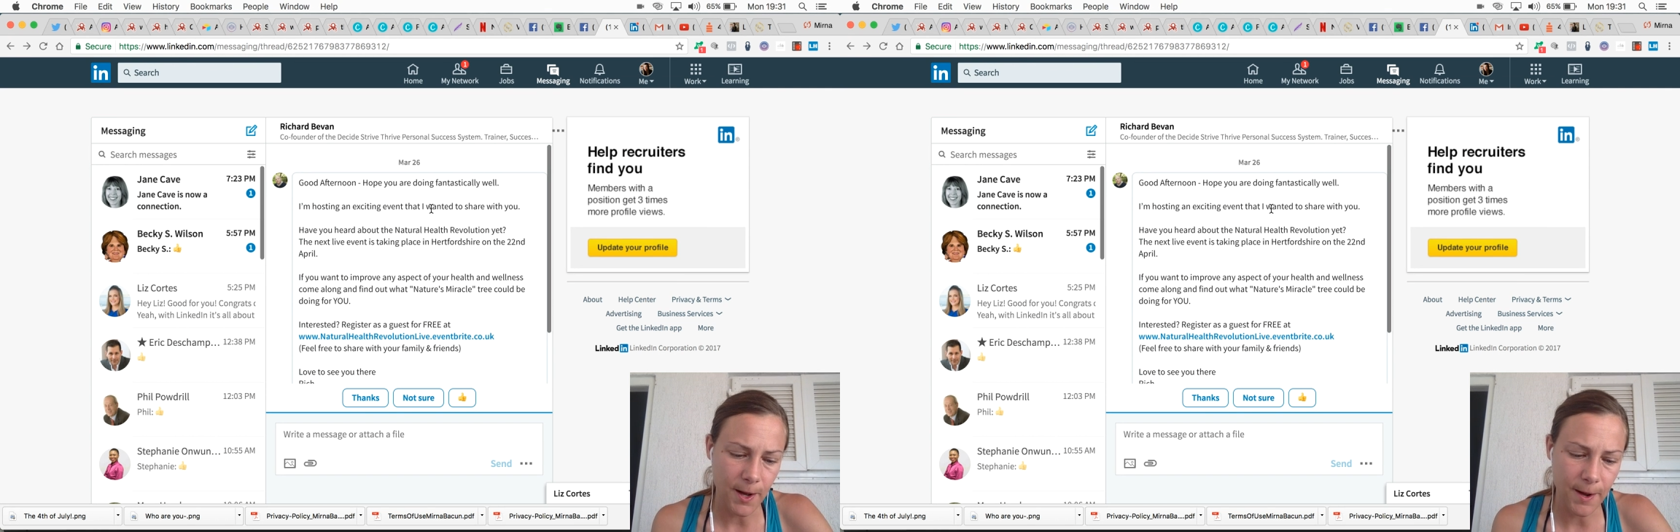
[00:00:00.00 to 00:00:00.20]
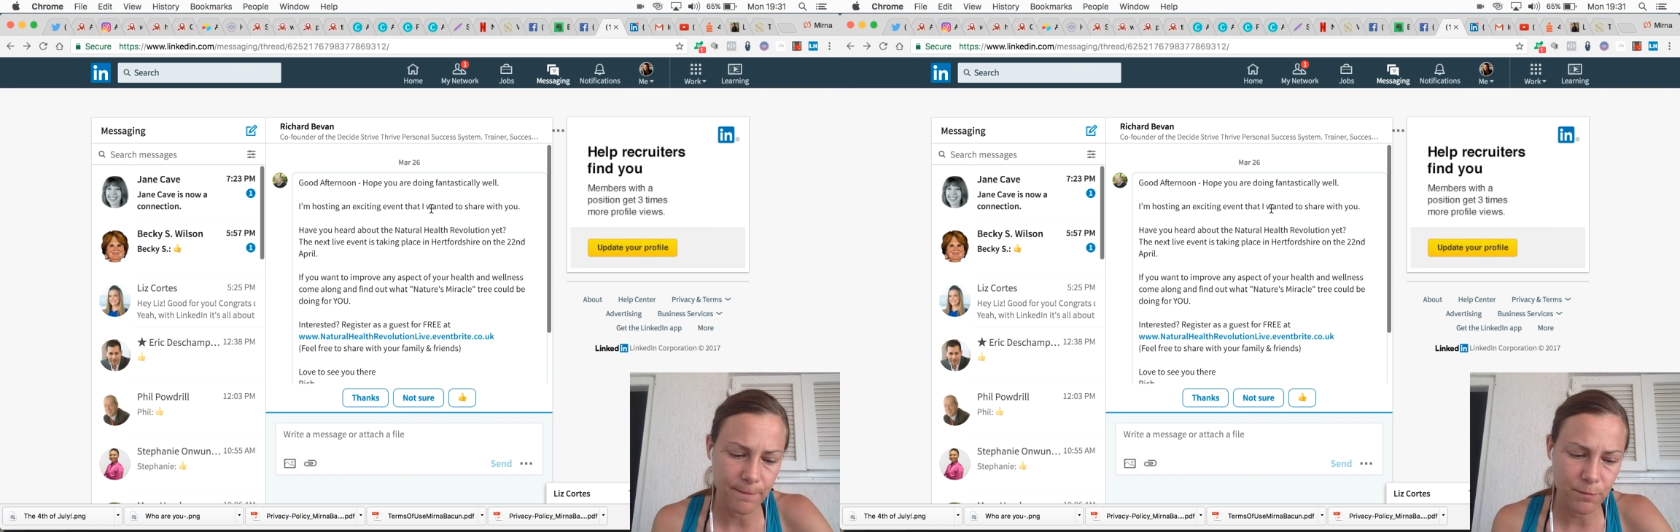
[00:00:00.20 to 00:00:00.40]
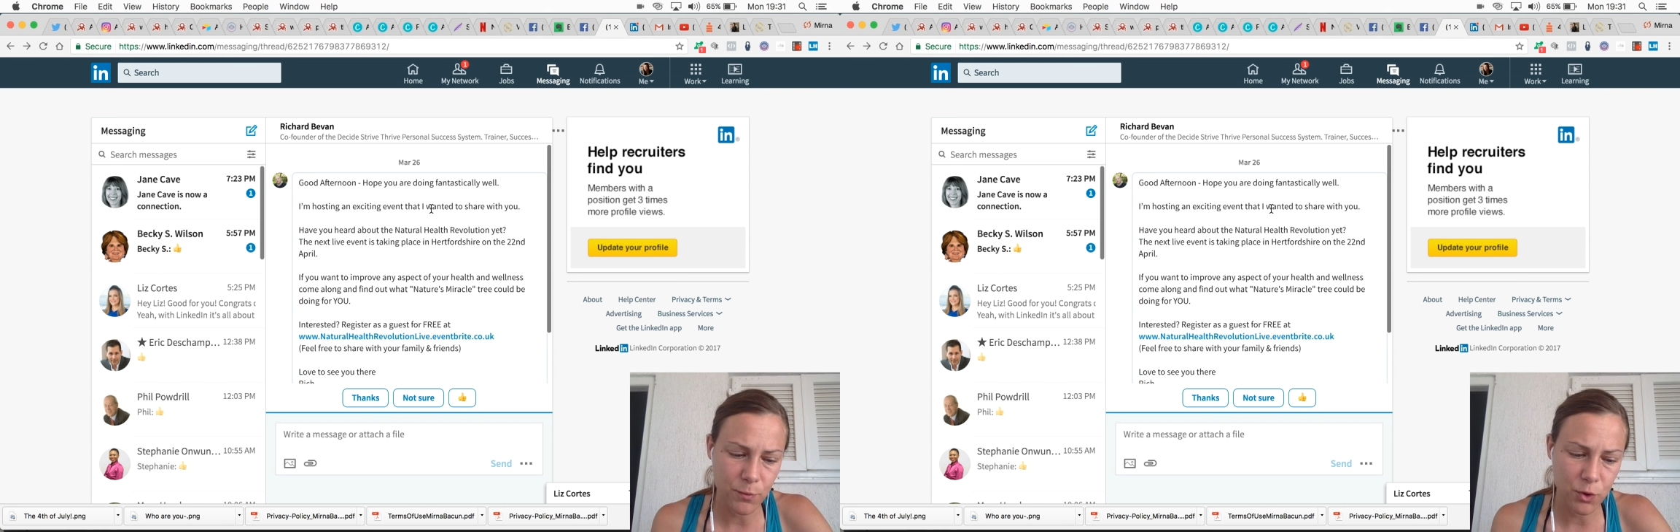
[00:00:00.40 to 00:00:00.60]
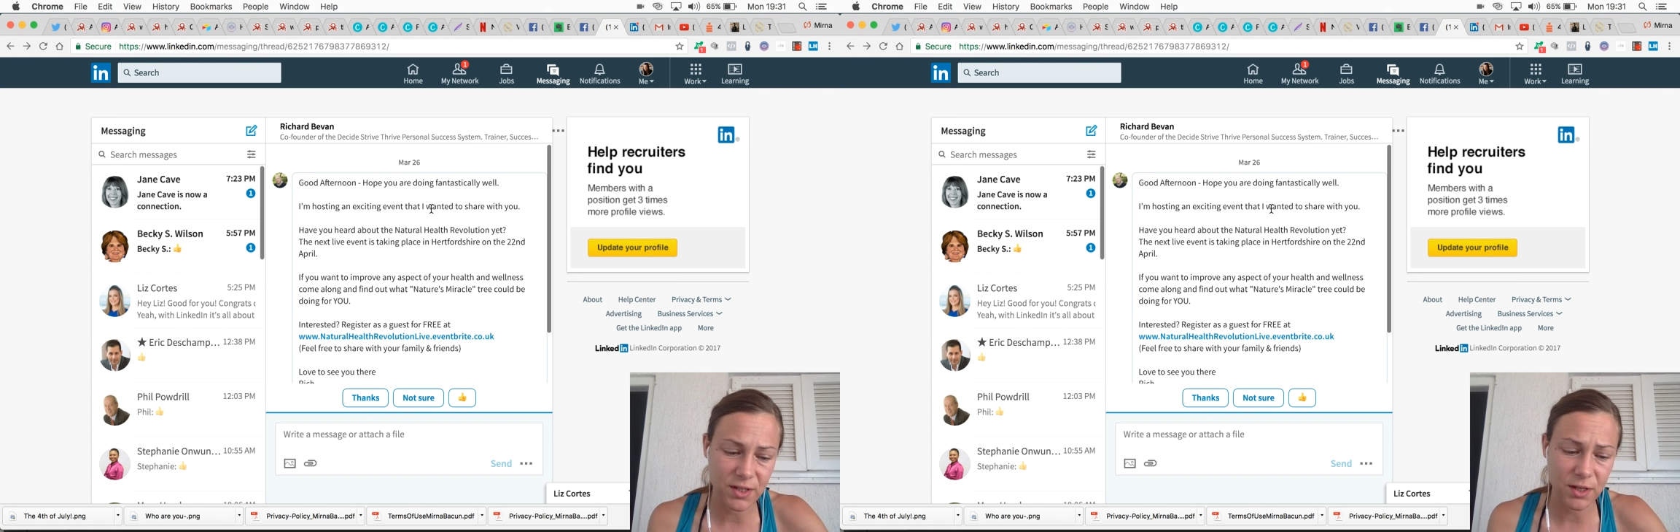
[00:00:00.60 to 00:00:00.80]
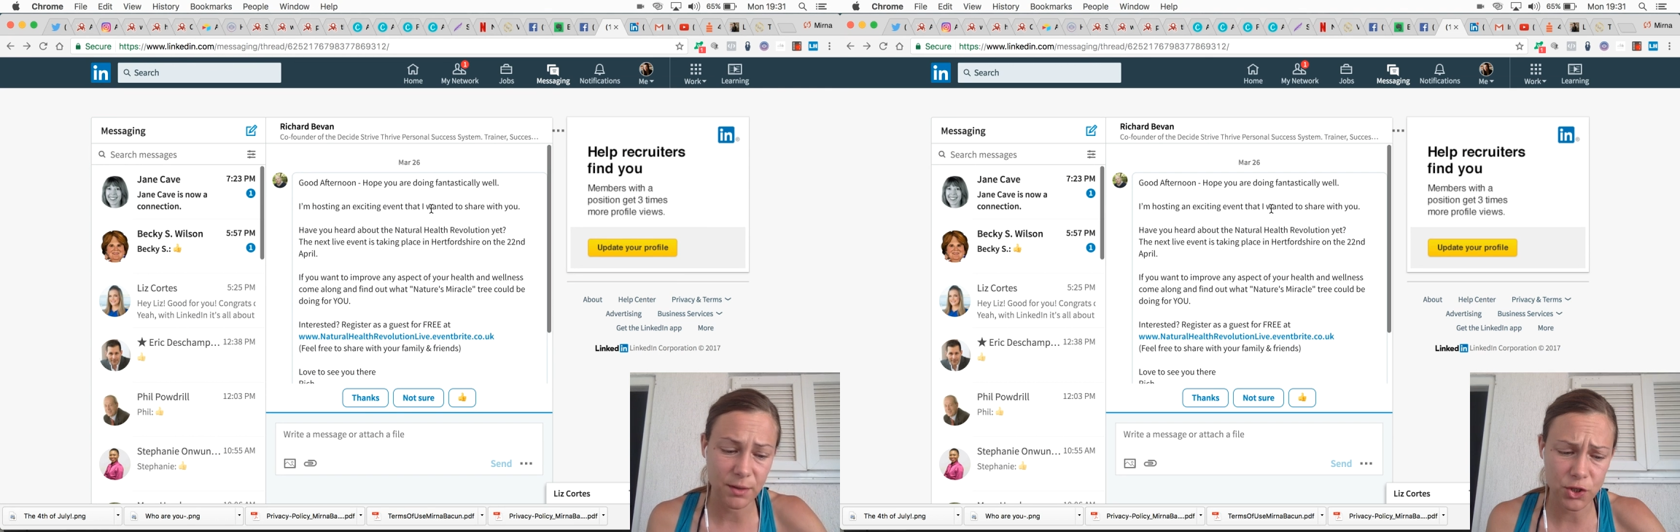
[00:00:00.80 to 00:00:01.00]

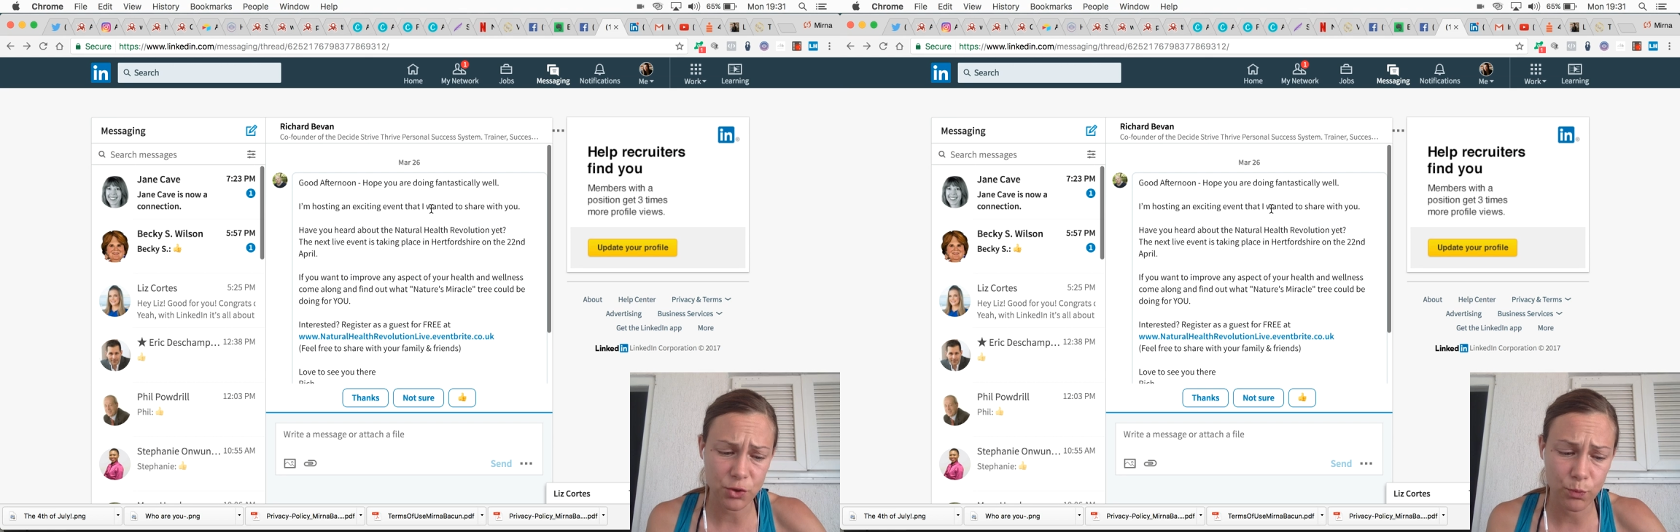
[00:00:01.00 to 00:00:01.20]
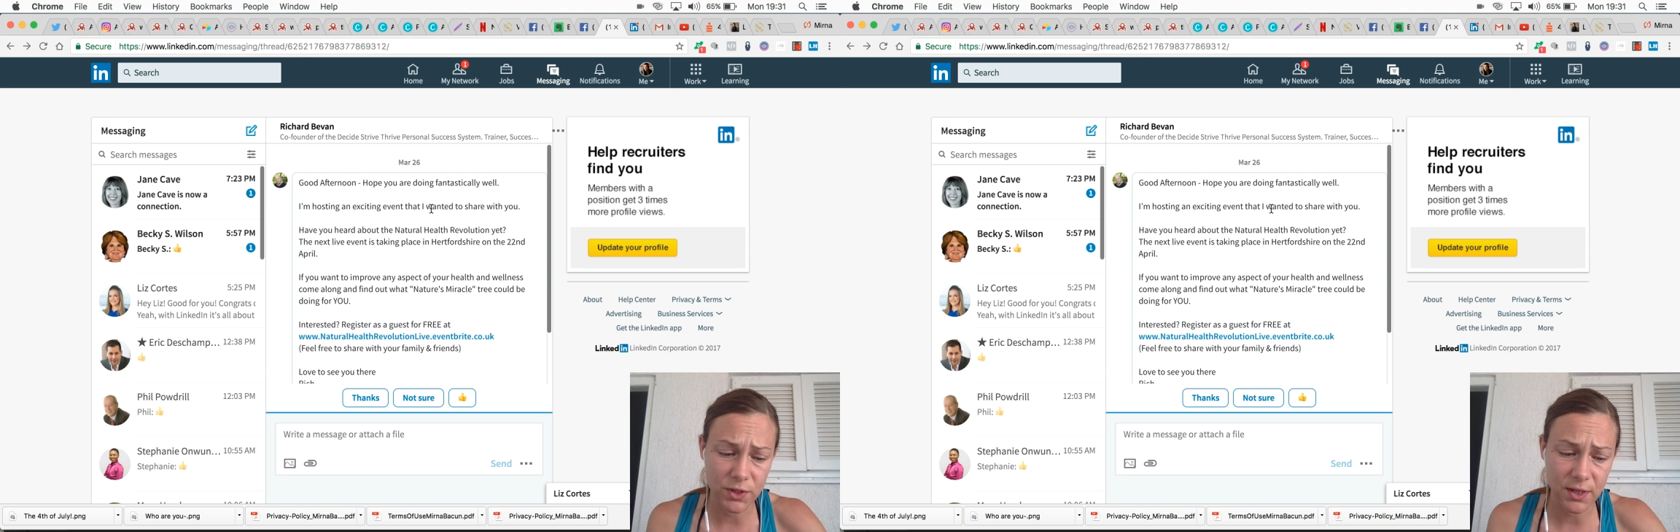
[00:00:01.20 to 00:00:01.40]
address the objection?